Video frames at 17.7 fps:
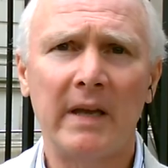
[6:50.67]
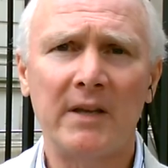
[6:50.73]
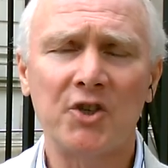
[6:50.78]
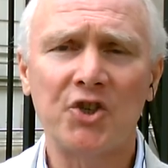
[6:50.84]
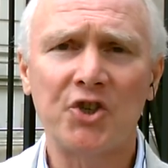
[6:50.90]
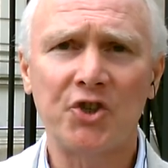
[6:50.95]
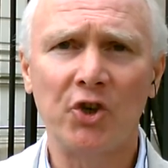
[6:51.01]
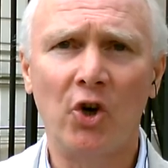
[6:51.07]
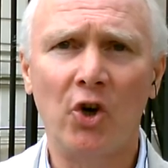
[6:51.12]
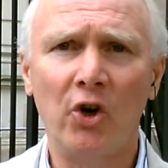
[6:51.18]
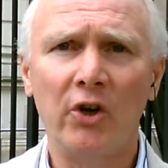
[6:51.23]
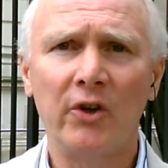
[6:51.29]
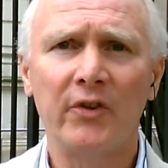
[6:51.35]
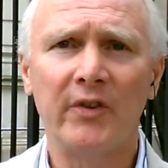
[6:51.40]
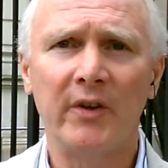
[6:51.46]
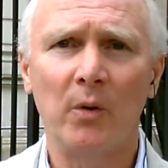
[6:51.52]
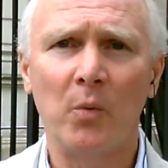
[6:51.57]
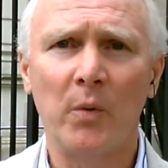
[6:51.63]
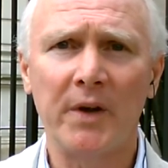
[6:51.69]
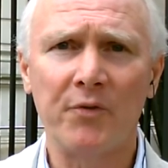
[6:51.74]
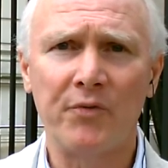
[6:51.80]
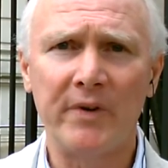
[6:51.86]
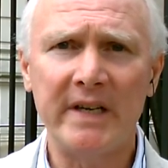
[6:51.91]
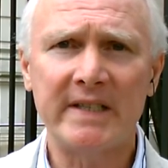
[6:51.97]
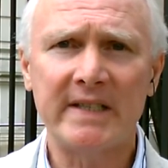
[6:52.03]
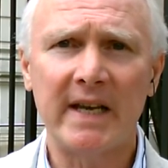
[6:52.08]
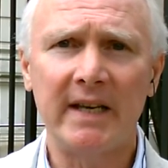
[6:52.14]
ensure that we
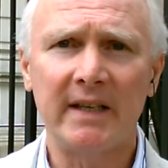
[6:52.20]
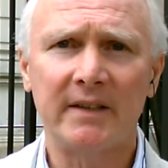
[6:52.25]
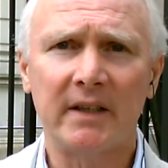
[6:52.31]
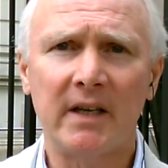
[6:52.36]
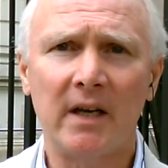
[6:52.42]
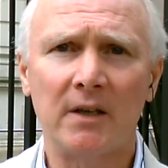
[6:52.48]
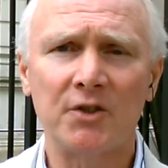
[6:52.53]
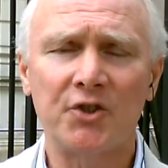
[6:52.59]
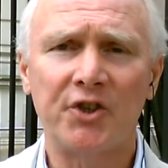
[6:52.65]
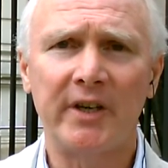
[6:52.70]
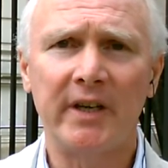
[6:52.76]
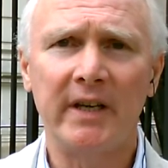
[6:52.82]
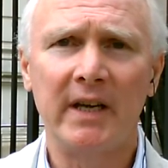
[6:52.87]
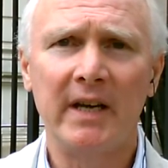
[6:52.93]
retake the country